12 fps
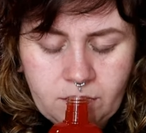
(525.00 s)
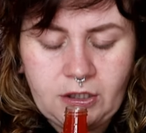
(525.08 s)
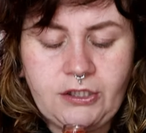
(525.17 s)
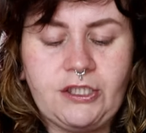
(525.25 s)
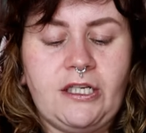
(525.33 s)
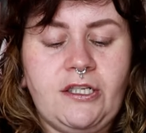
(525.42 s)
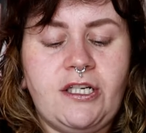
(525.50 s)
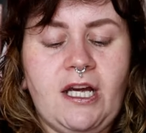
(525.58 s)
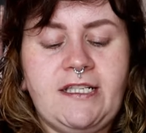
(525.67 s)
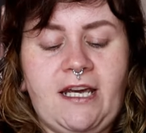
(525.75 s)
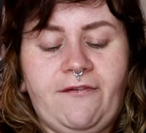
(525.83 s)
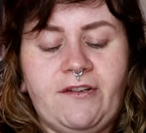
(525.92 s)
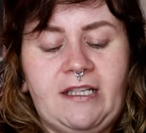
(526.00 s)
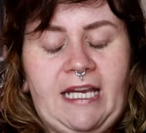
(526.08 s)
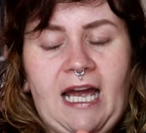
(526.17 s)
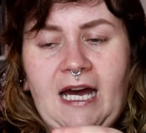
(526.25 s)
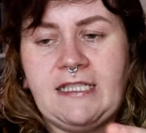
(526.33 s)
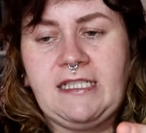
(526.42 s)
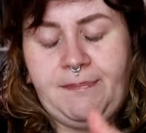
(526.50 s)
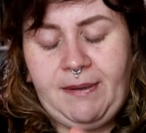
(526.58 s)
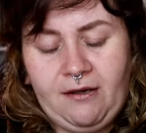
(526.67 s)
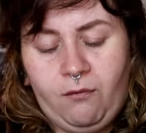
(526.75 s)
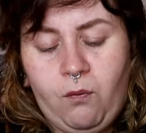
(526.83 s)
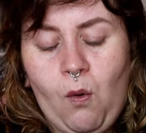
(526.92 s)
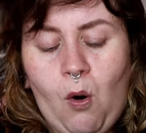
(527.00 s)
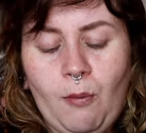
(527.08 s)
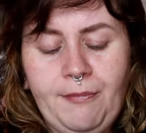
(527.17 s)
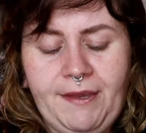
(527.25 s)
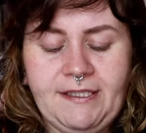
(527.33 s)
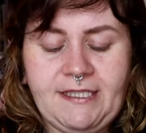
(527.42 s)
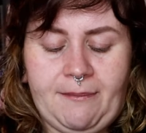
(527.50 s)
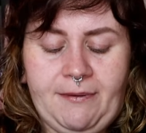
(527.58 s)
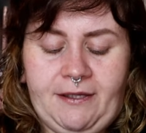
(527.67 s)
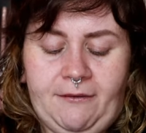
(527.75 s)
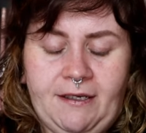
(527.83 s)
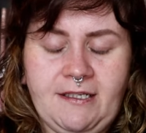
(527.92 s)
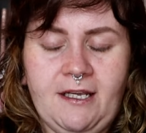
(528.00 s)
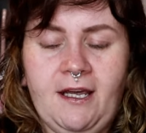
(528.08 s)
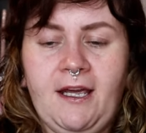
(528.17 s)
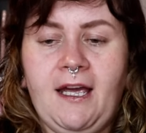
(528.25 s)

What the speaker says: ginger definitely adds a bit of warmth and depth to it.